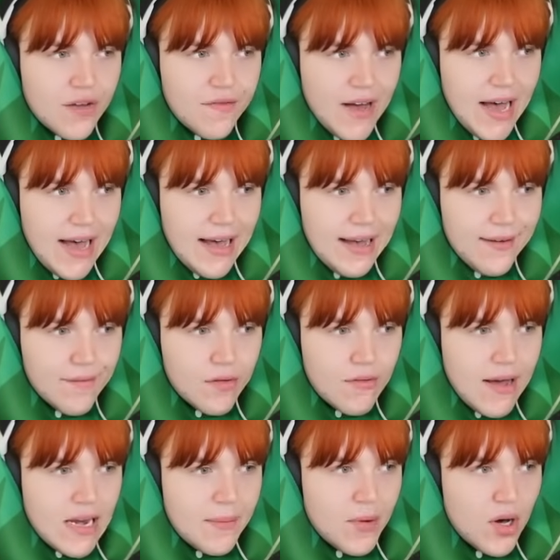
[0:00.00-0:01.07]
far for
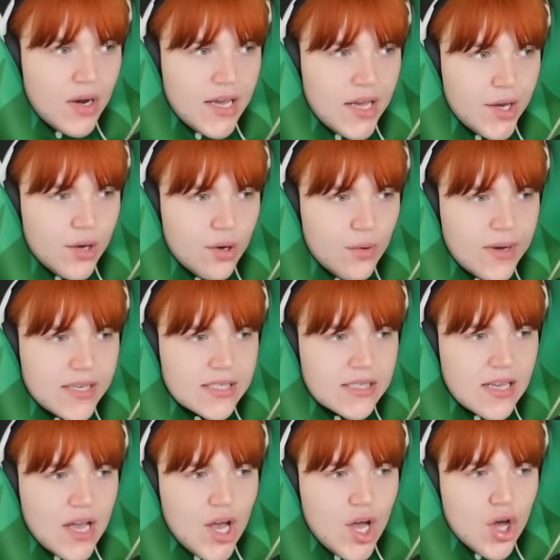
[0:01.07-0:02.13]
anybody who is
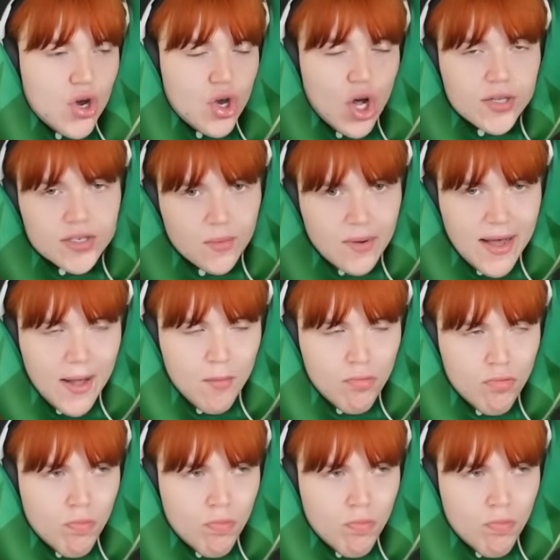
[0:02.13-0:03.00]
not aware.